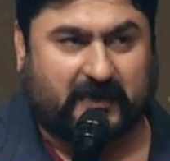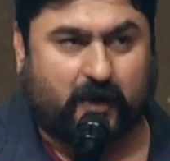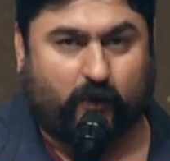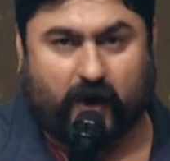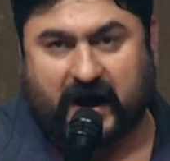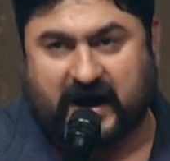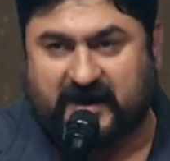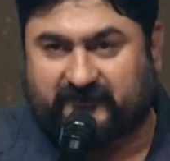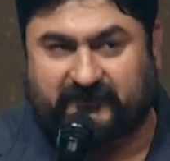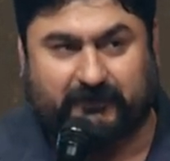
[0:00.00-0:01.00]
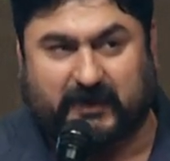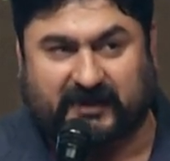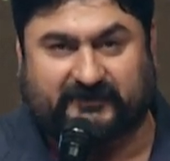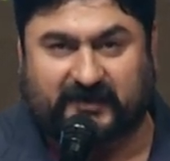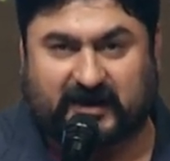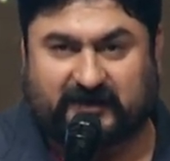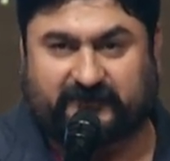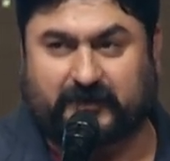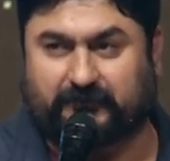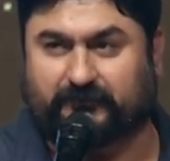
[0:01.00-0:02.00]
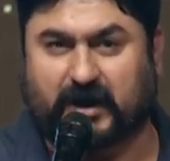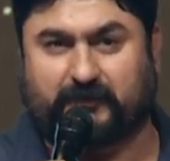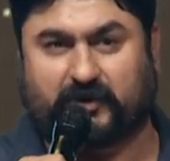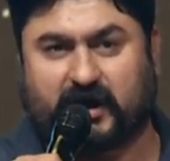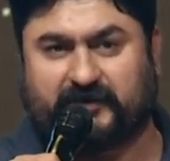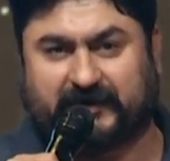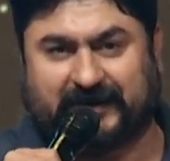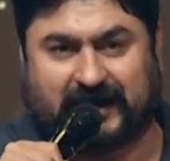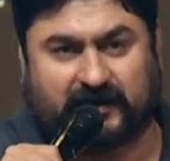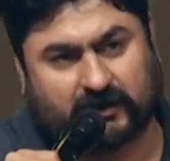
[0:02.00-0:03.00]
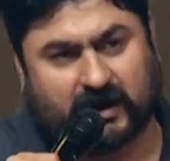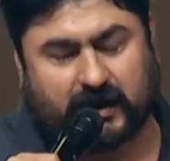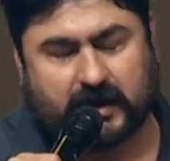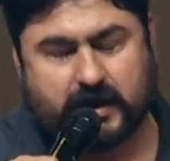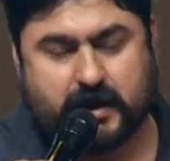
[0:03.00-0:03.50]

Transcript: my wife and myself and my brother-in-law